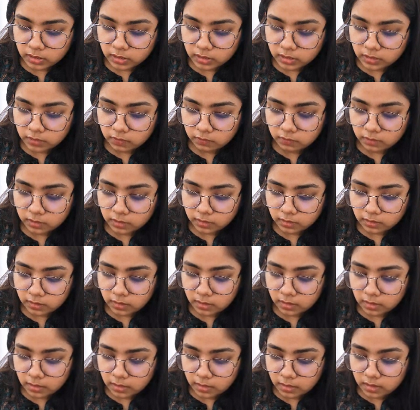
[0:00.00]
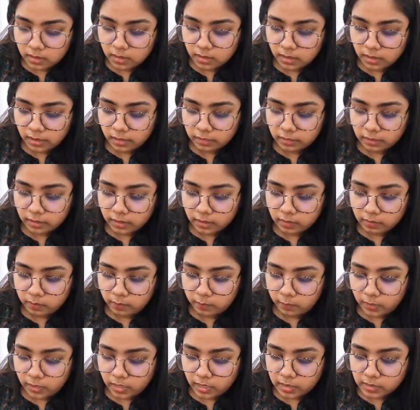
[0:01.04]
degree then
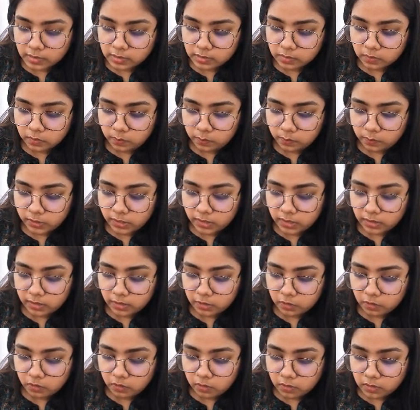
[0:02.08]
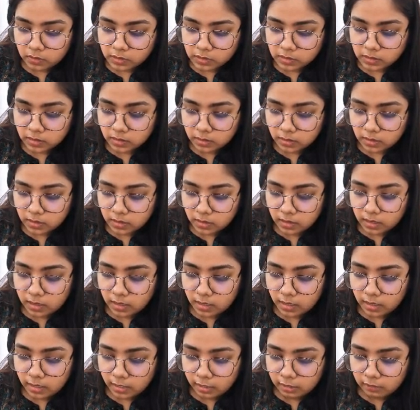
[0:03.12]
plus P cos
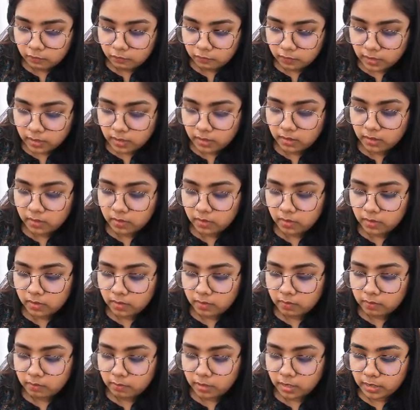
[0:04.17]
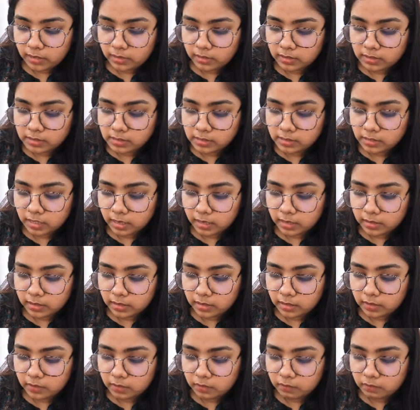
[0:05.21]
alpha minus
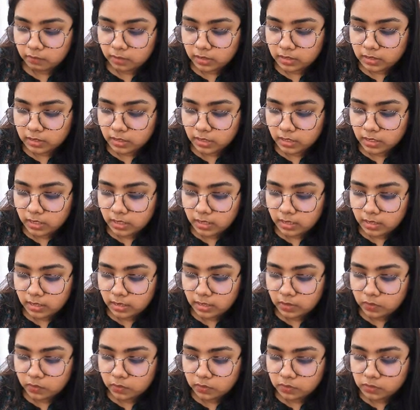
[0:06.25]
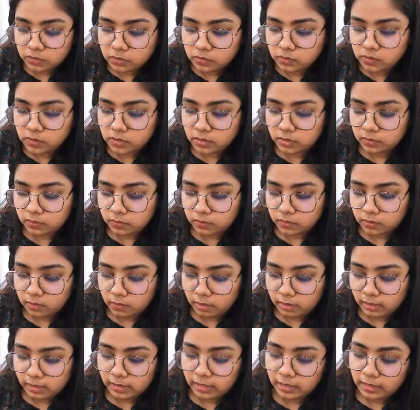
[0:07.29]
900 equals to 0,
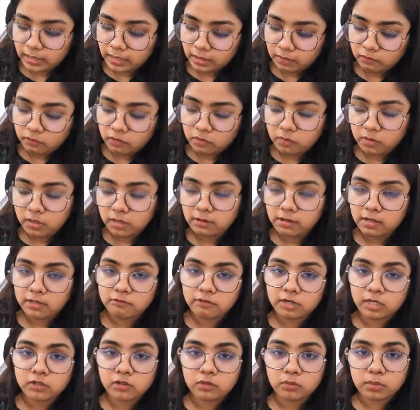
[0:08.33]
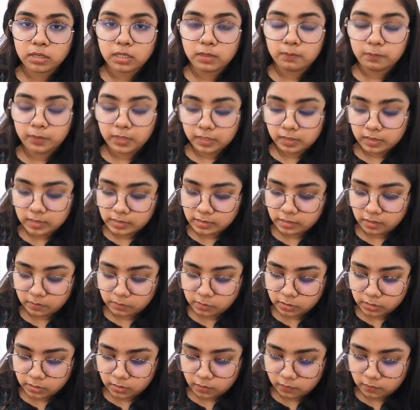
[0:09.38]
right? And again from here I'll try to make P the
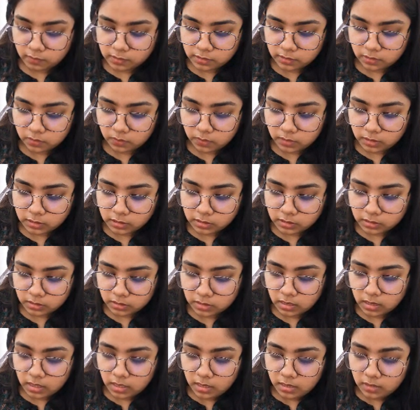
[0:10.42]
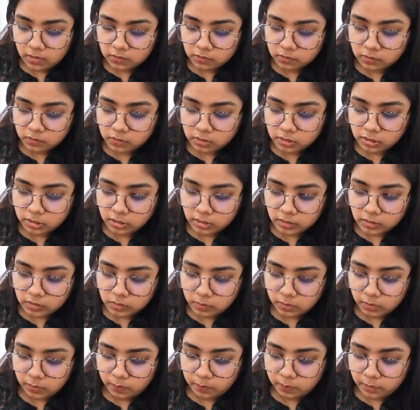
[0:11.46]
subject of this equation. So it will just
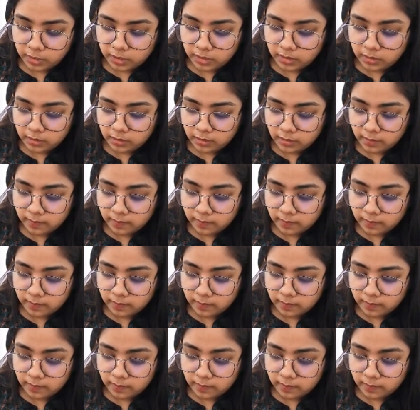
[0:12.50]
be P